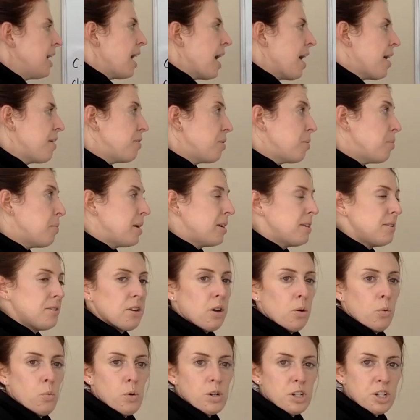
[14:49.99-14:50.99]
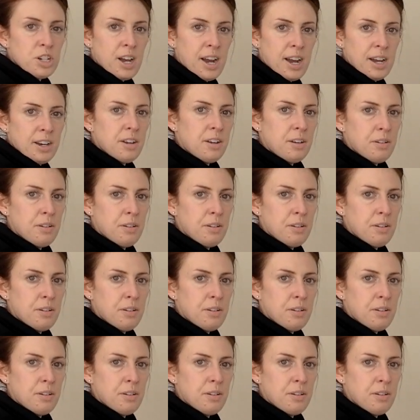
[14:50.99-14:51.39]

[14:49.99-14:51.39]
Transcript: And then based on which kind